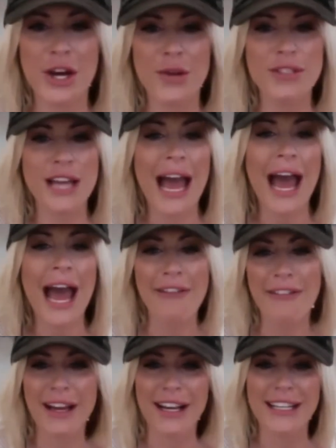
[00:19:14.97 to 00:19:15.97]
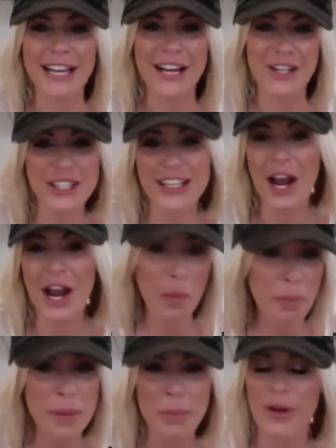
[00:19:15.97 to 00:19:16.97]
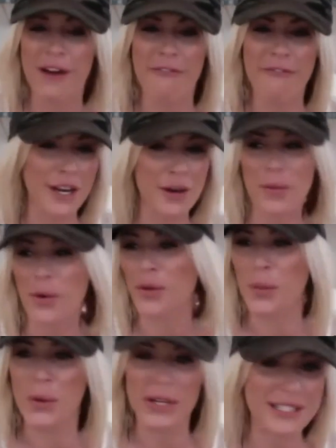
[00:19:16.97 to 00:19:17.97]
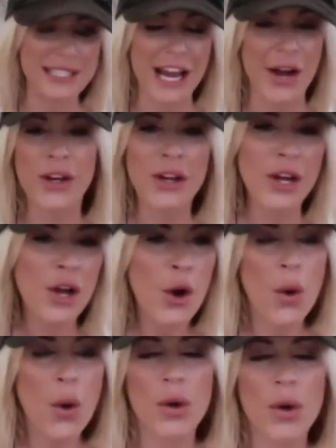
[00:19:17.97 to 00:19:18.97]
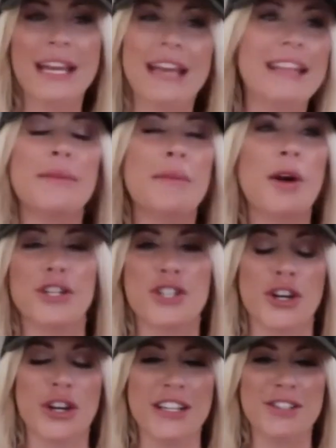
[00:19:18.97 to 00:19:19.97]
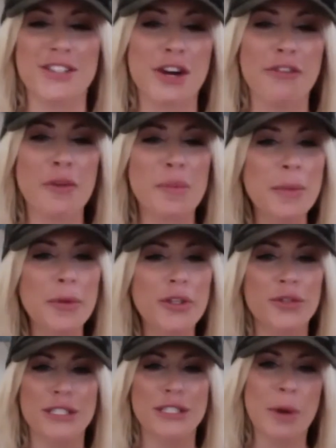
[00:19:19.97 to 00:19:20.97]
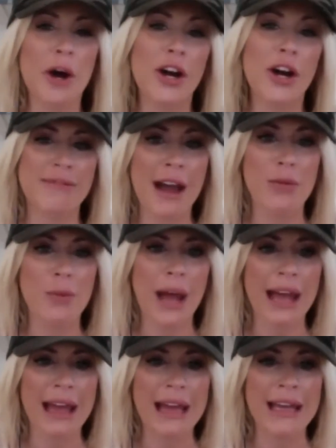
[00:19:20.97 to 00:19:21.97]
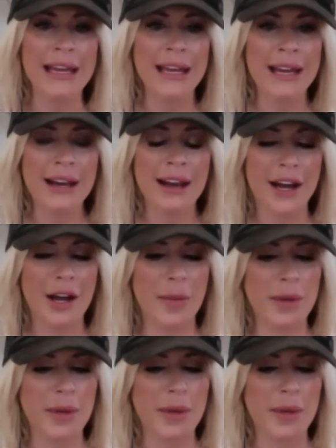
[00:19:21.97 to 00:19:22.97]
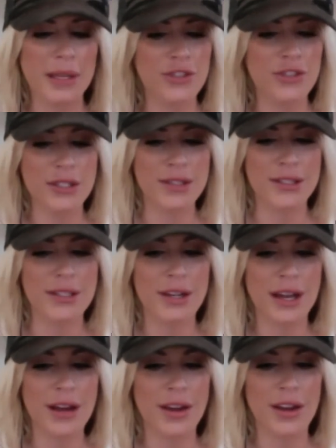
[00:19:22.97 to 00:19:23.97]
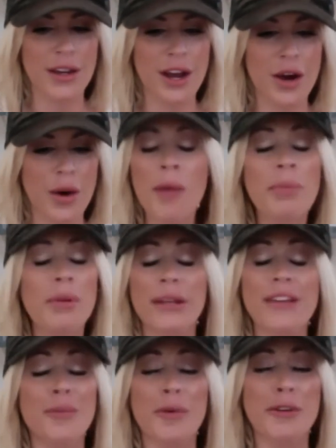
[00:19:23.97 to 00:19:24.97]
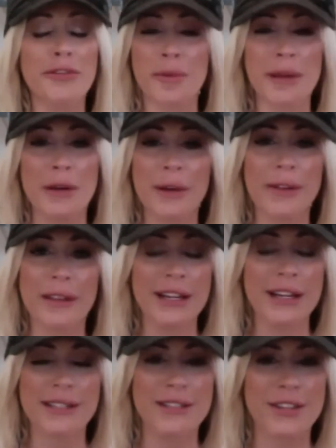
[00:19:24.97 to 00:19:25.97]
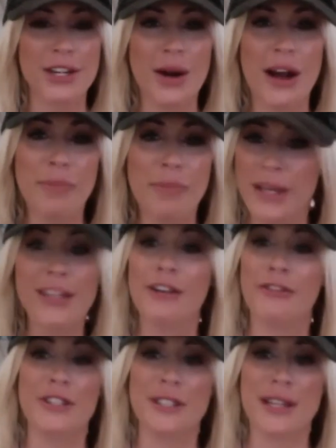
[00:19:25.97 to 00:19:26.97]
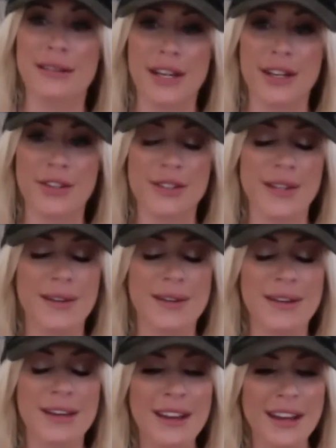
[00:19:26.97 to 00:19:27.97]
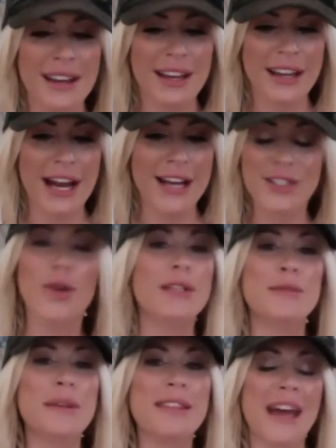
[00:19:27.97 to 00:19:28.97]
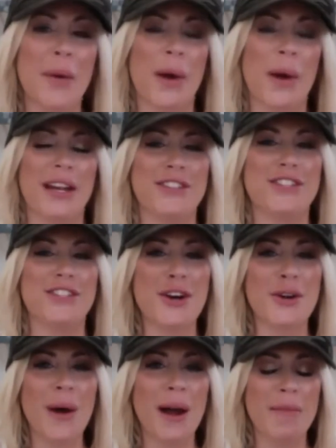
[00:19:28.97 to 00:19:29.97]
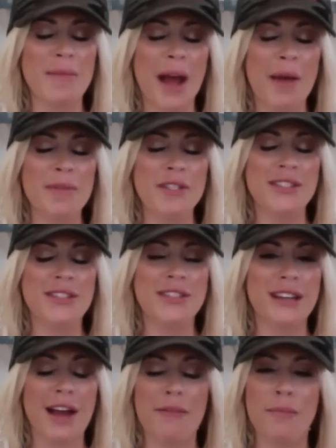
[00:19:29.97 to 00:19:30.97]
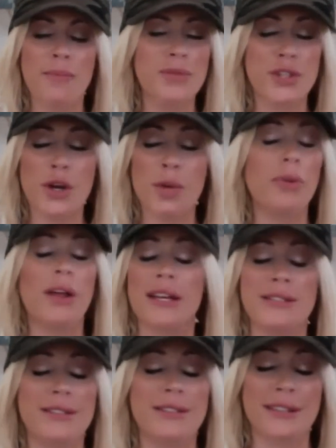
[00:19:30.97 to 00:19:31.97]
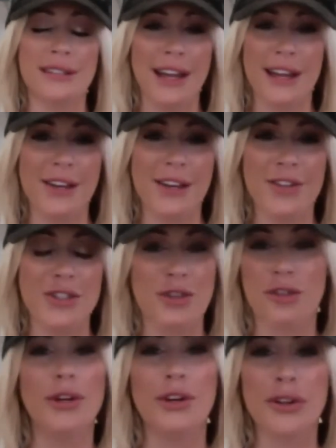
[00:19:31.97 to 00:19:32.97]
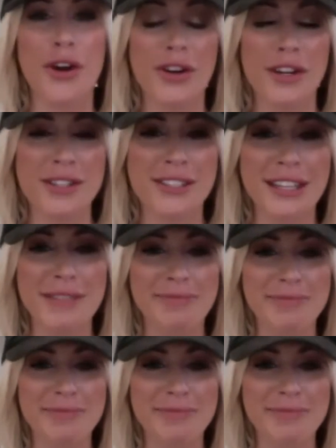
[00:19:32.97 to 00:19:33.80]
to have that connection and help people have fun and roll their windows down or take them on a journey. So for people to respond in that way is just you know, unbelievable for me, really, because, you know, I've been here for 10 years and it hasn't always been that way. So I'm so blessed and just thrilled, honestly.